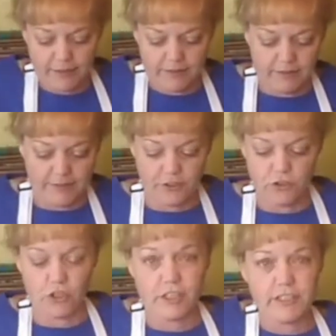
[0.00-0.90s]
Nothing's
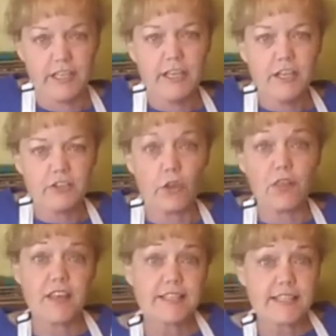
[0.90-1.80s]
cooked. So
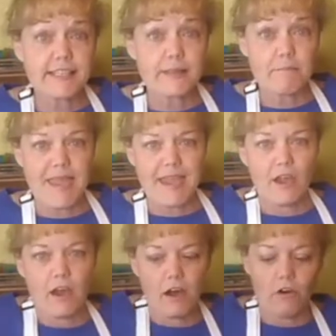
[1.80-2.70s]
this is the
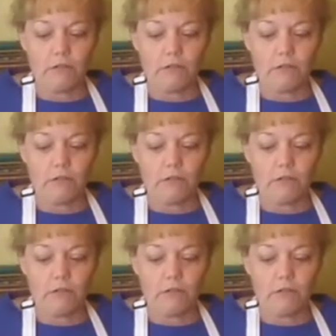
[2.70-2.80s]
mango.